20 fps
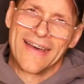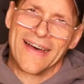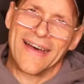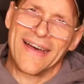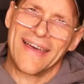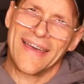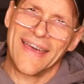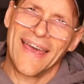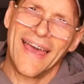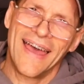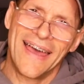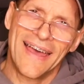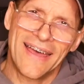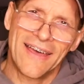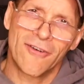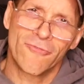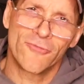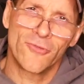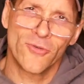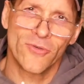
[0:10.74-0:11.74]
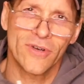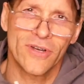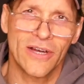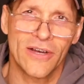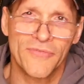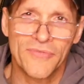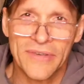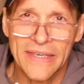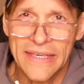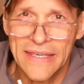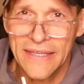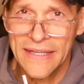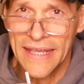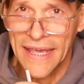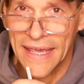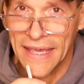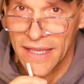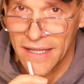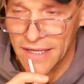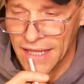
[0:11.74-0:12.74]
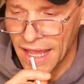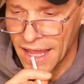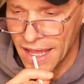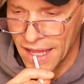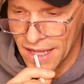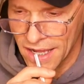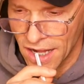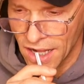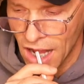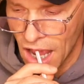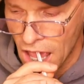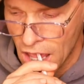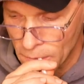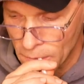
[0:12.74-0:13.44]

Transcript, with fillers: I have Neuro Coffee in hand, and